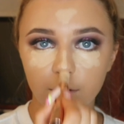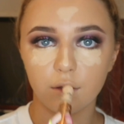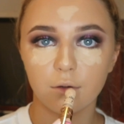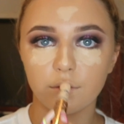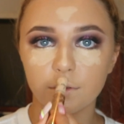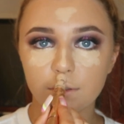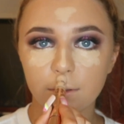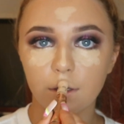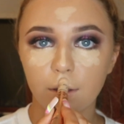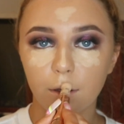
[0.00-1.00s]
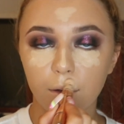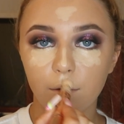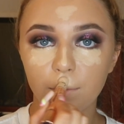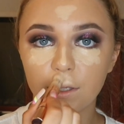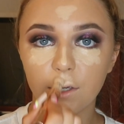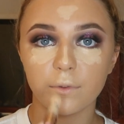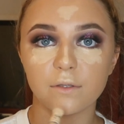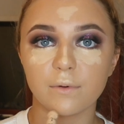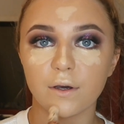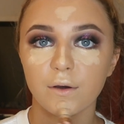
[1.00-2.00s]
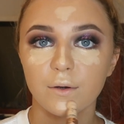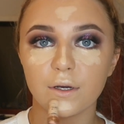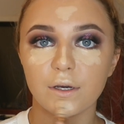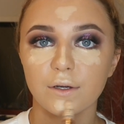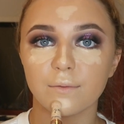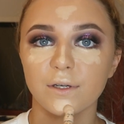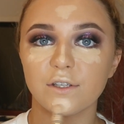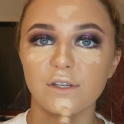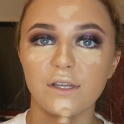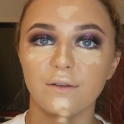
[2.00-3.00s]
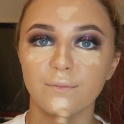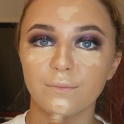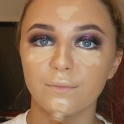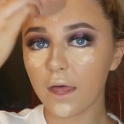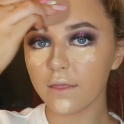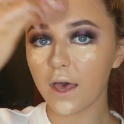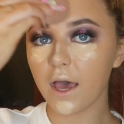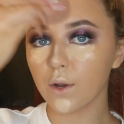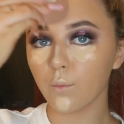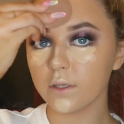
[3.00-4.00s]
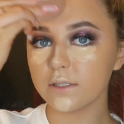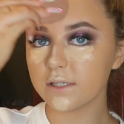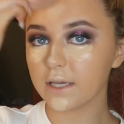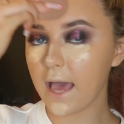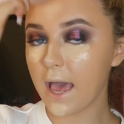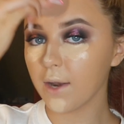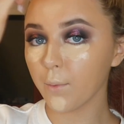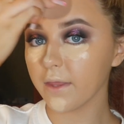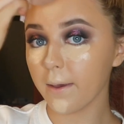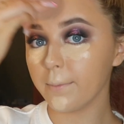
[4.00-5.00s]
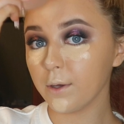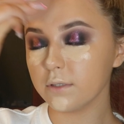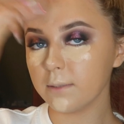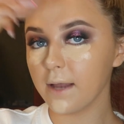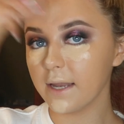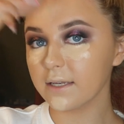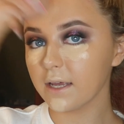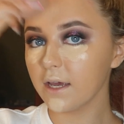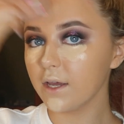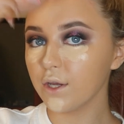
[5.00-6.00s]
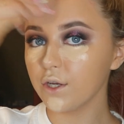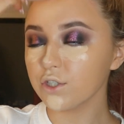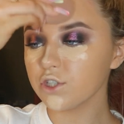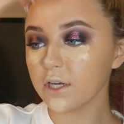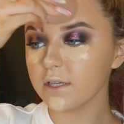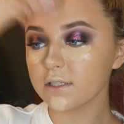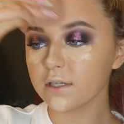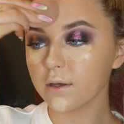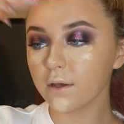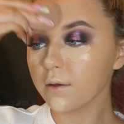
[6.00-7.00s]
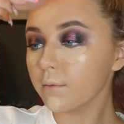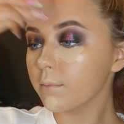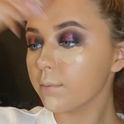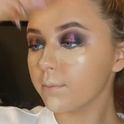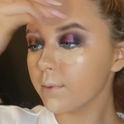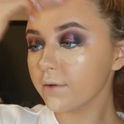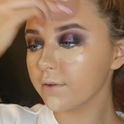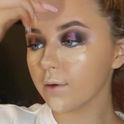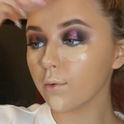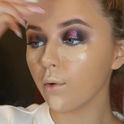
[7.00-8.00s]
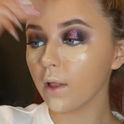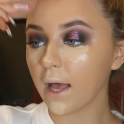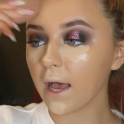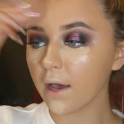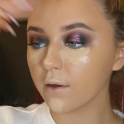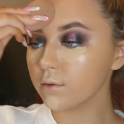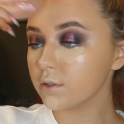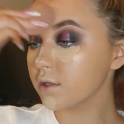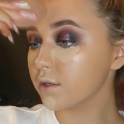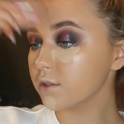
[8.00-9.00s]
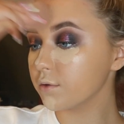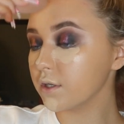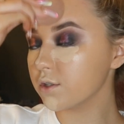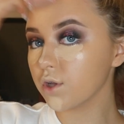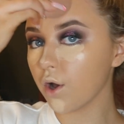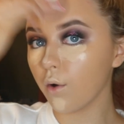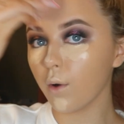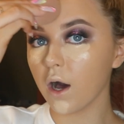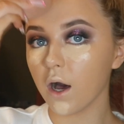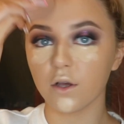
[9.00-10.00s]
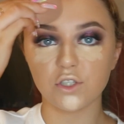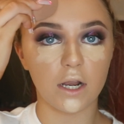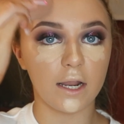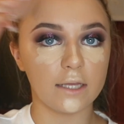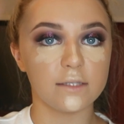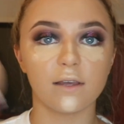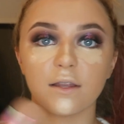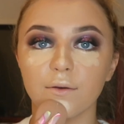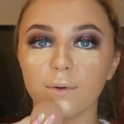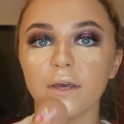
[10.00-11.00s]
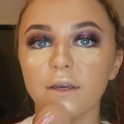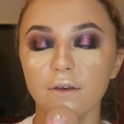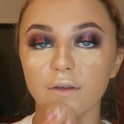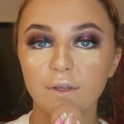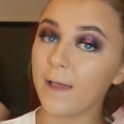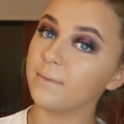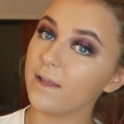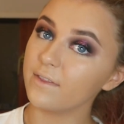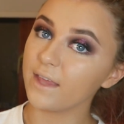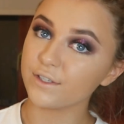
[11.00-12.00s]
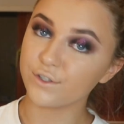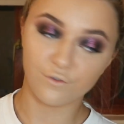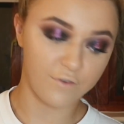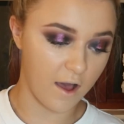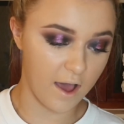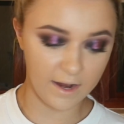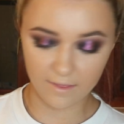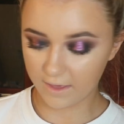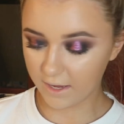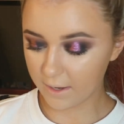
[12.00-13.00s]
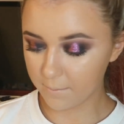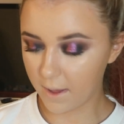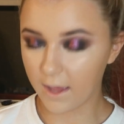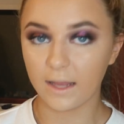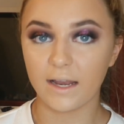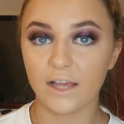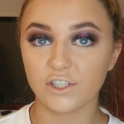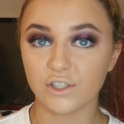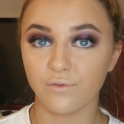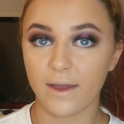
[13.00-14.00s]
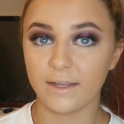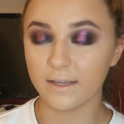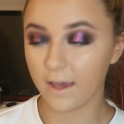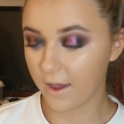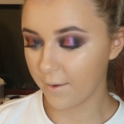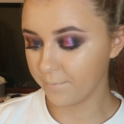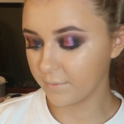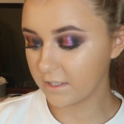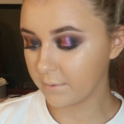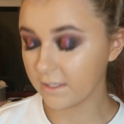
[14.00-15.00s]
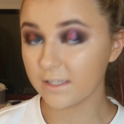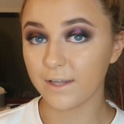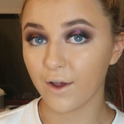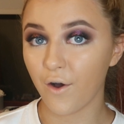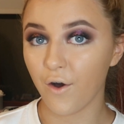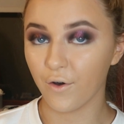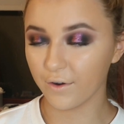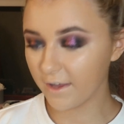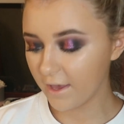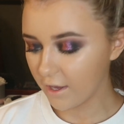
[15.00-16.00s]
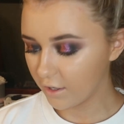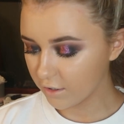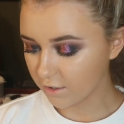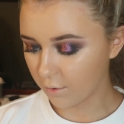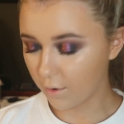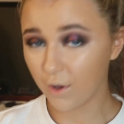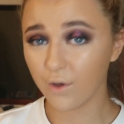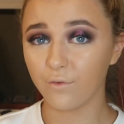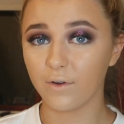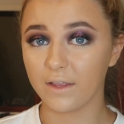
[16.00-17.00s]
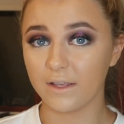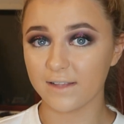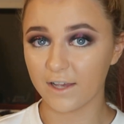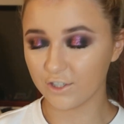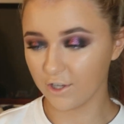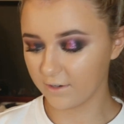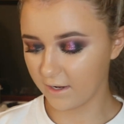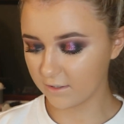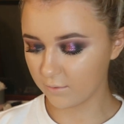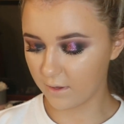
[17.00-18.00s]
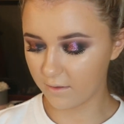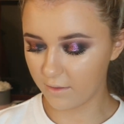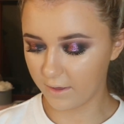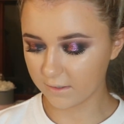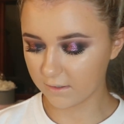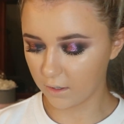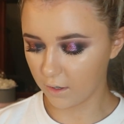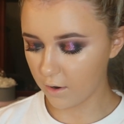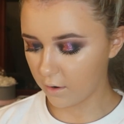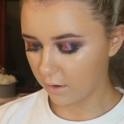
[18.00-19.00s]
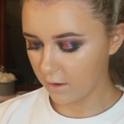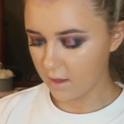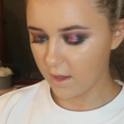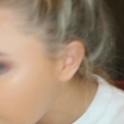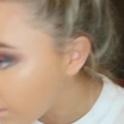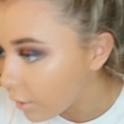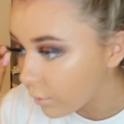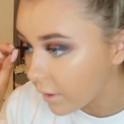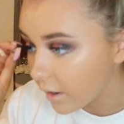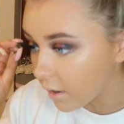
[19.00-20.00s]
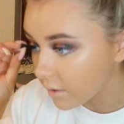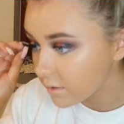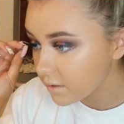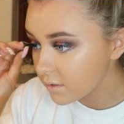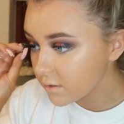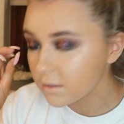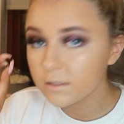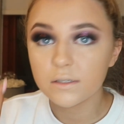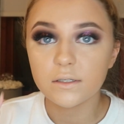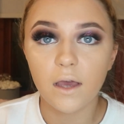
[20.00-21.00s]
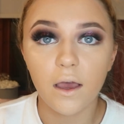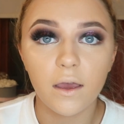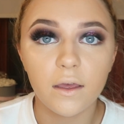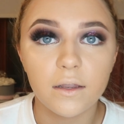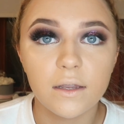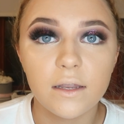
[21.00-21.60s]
nose, on my cupid's bow, and on my chin. And then once again with the beauty blender, just buff it all out so there's no harsh lines anywhere. I'm loving that so far, and I think my lashes are ready to be stuck on, so hopefully these lashes look nice with this look. Oh, they are stunning.